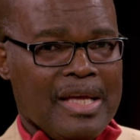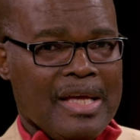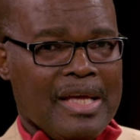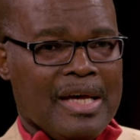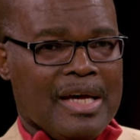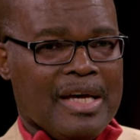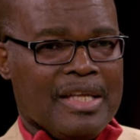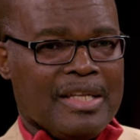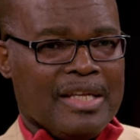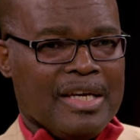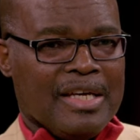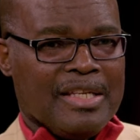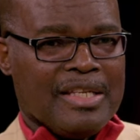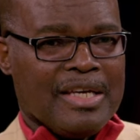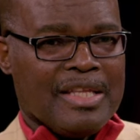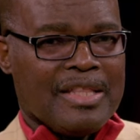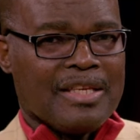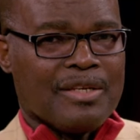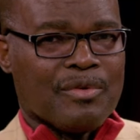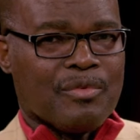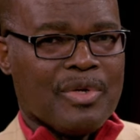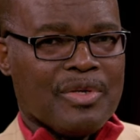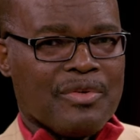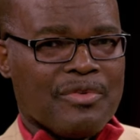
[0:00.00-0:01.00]
And, and I
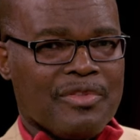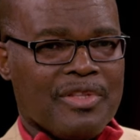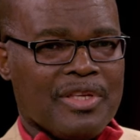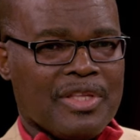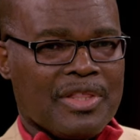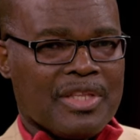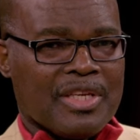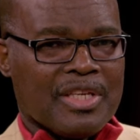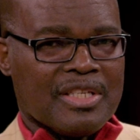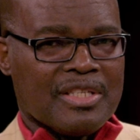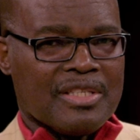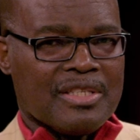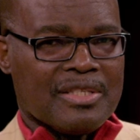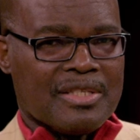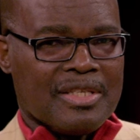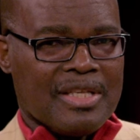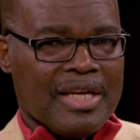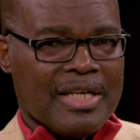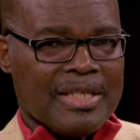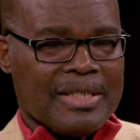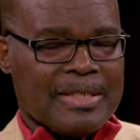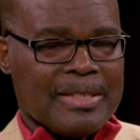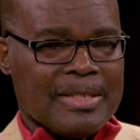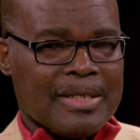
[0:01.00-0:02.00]
think one of the things
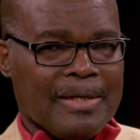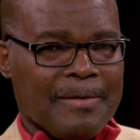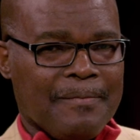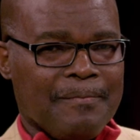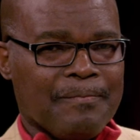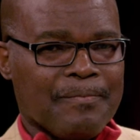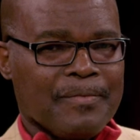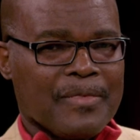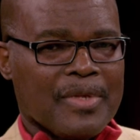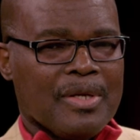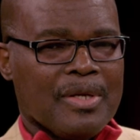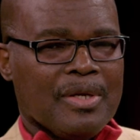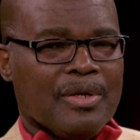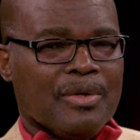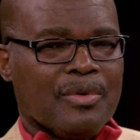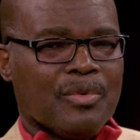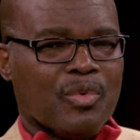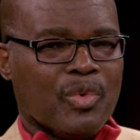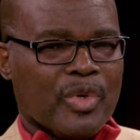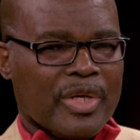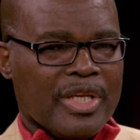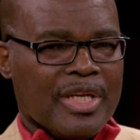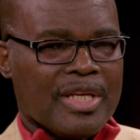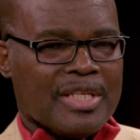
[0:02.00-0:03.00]
that um,
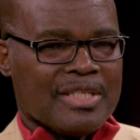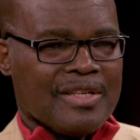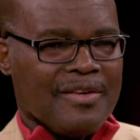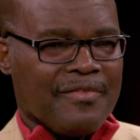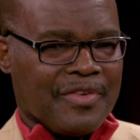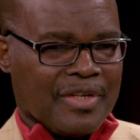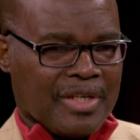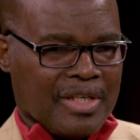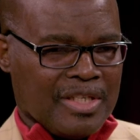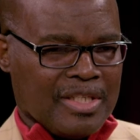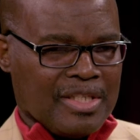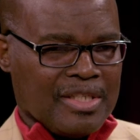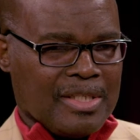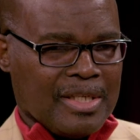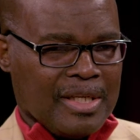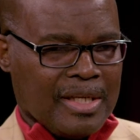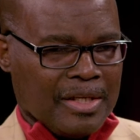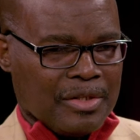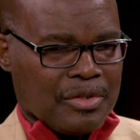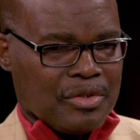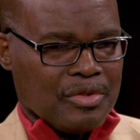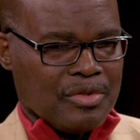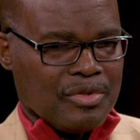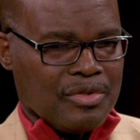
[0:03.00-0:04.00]
we as African
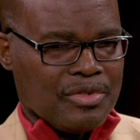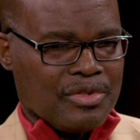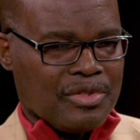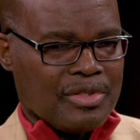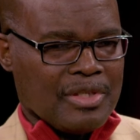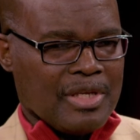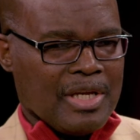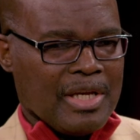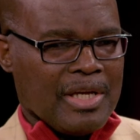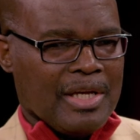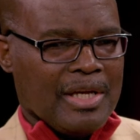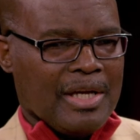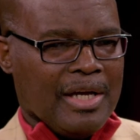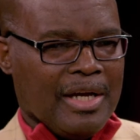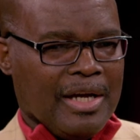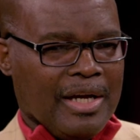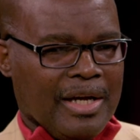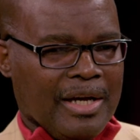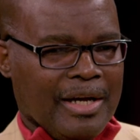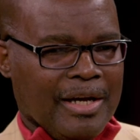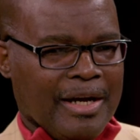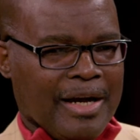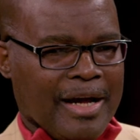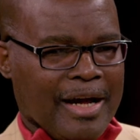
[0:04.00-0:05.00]
intellectuals
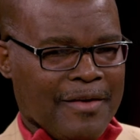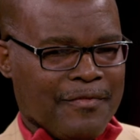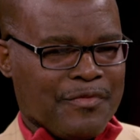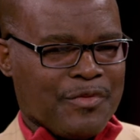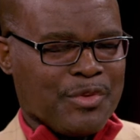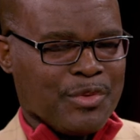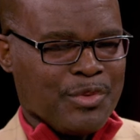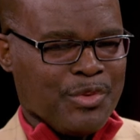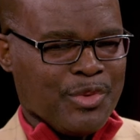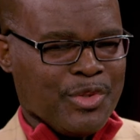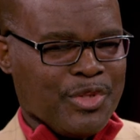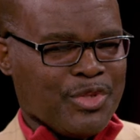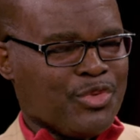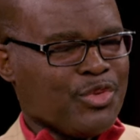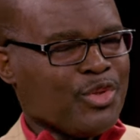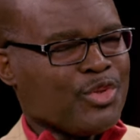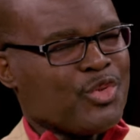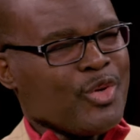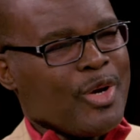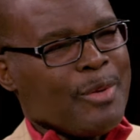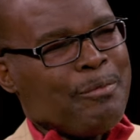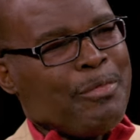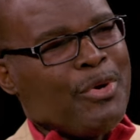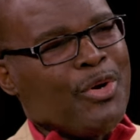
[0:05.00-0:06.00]
uh, have to do is not
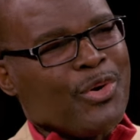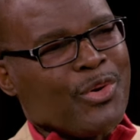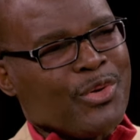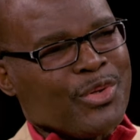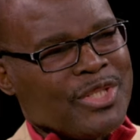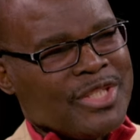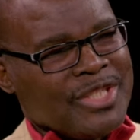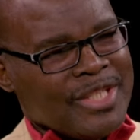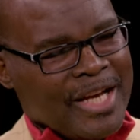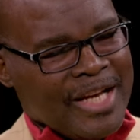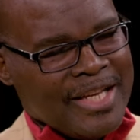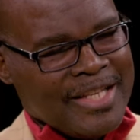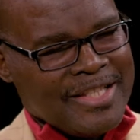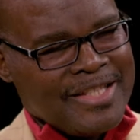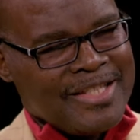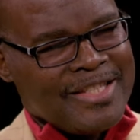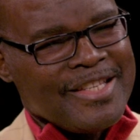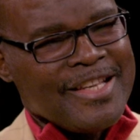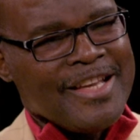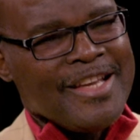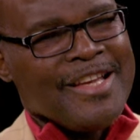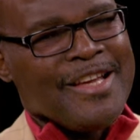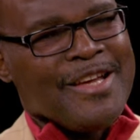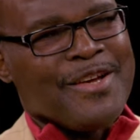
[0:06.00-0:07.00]
to apologize
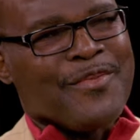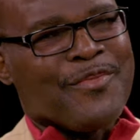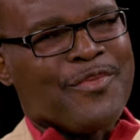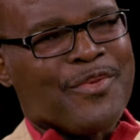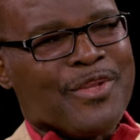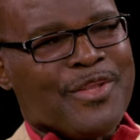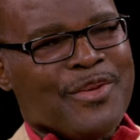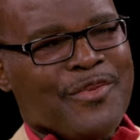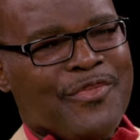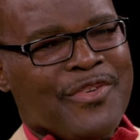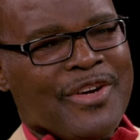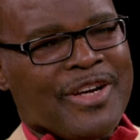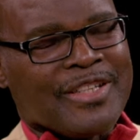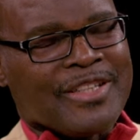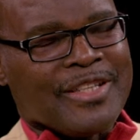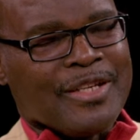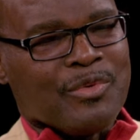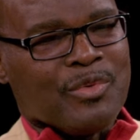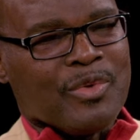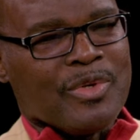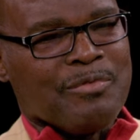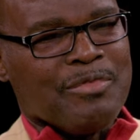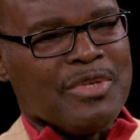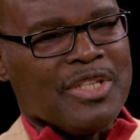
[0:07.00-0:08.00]
mm. for the fact that
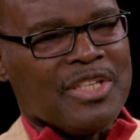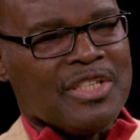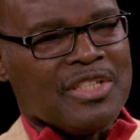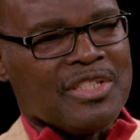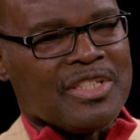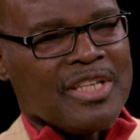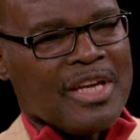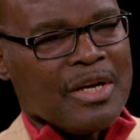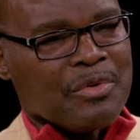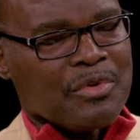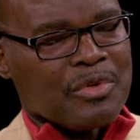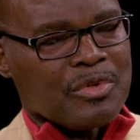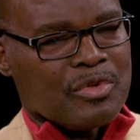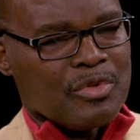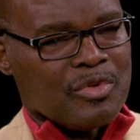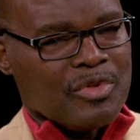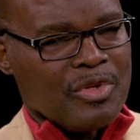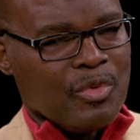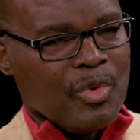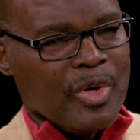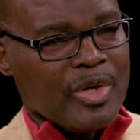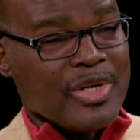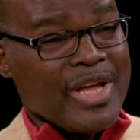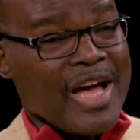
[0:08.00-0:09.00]
we've been integral to the
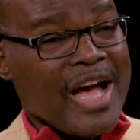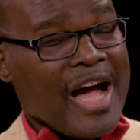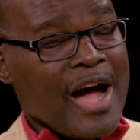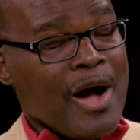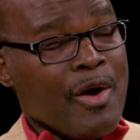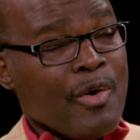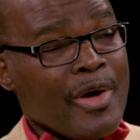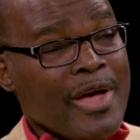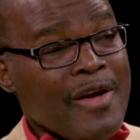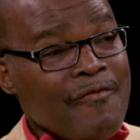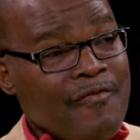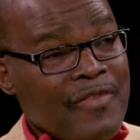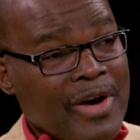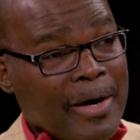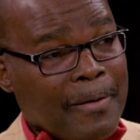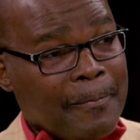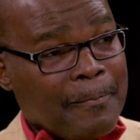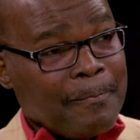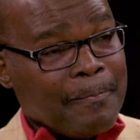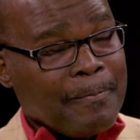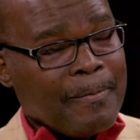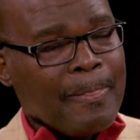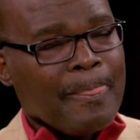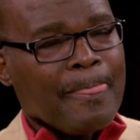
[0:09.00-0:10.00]
world. However,
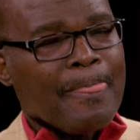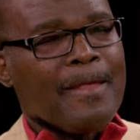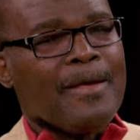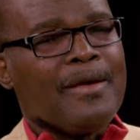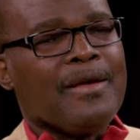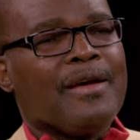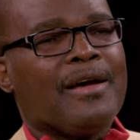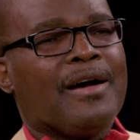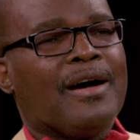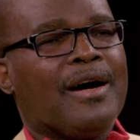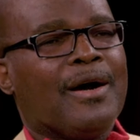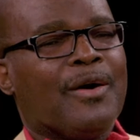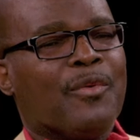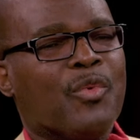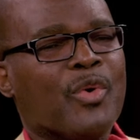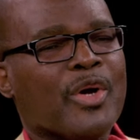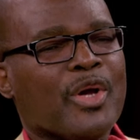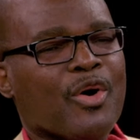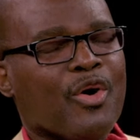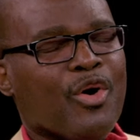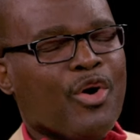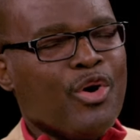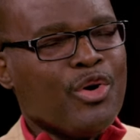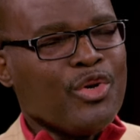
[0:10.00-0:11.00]
uh, we
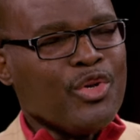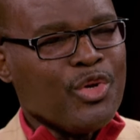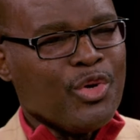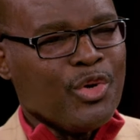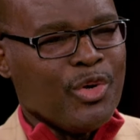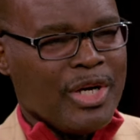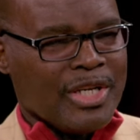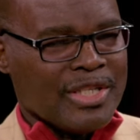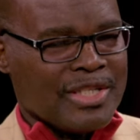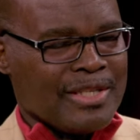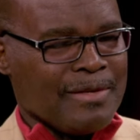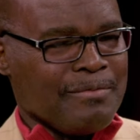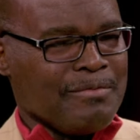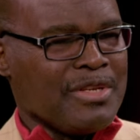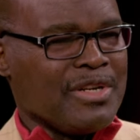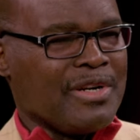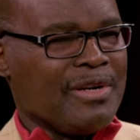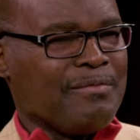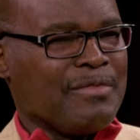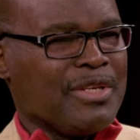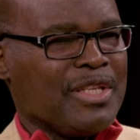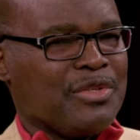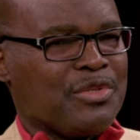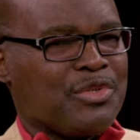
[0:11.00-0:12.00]
all know, as Samir
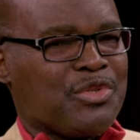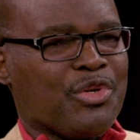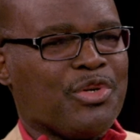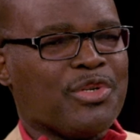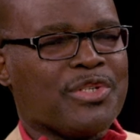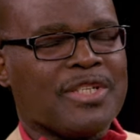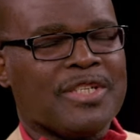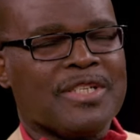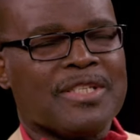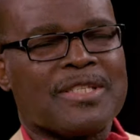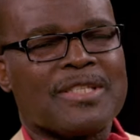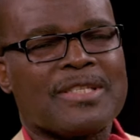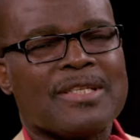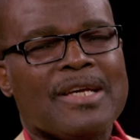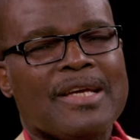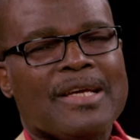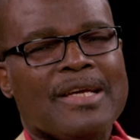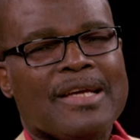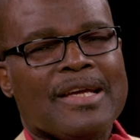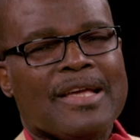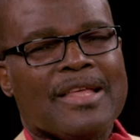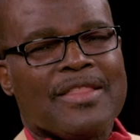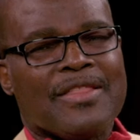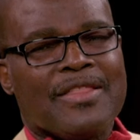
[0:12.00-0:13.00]
Amin taught us,
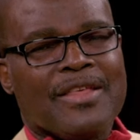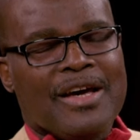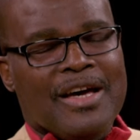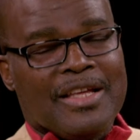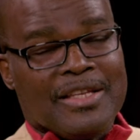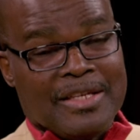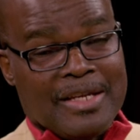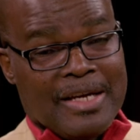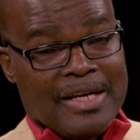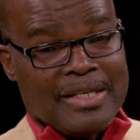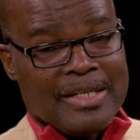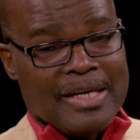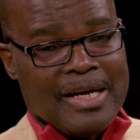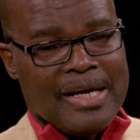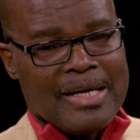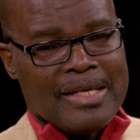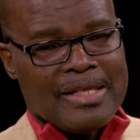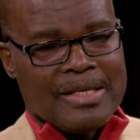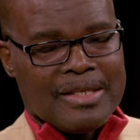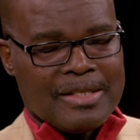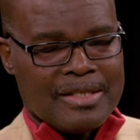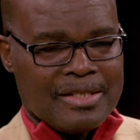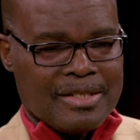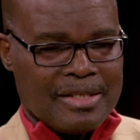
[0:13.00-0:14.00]
and, and
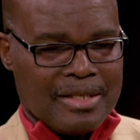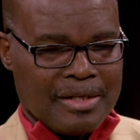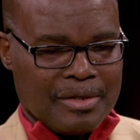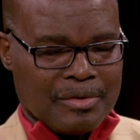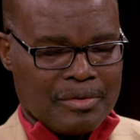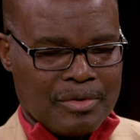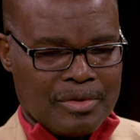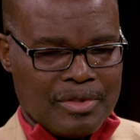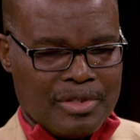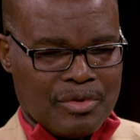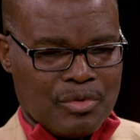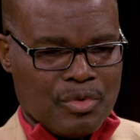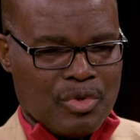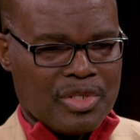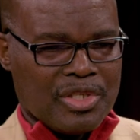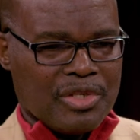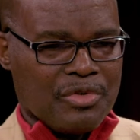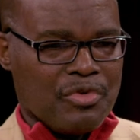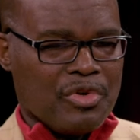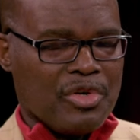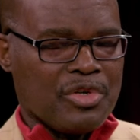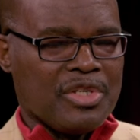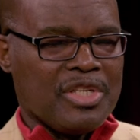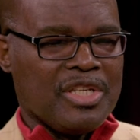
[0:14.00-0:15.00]
others, uh, including Walter
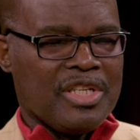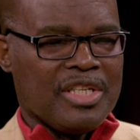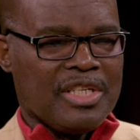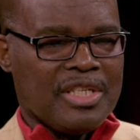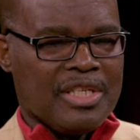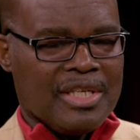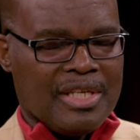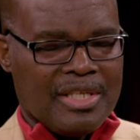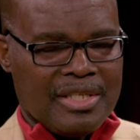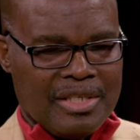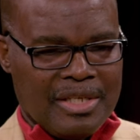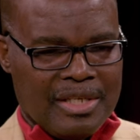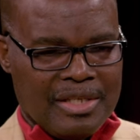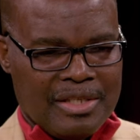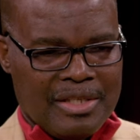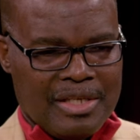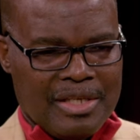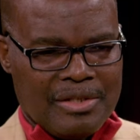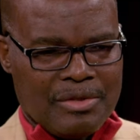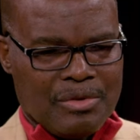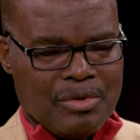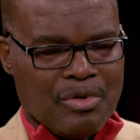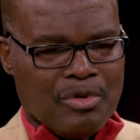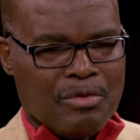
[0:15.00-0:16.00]
Rodney and, and
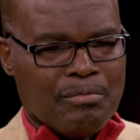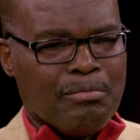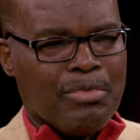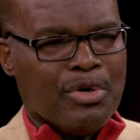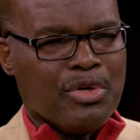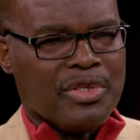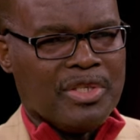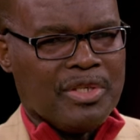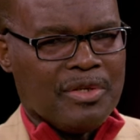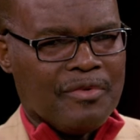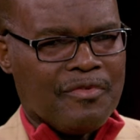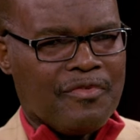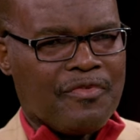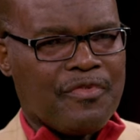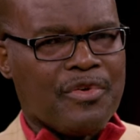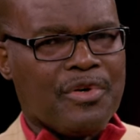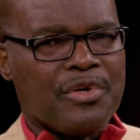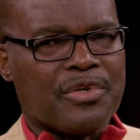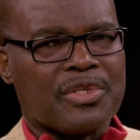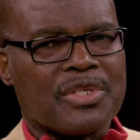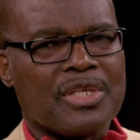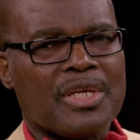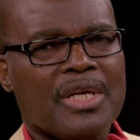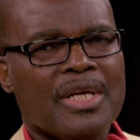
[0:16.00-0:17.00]
that whole body of
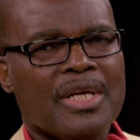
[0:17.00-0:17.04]
thought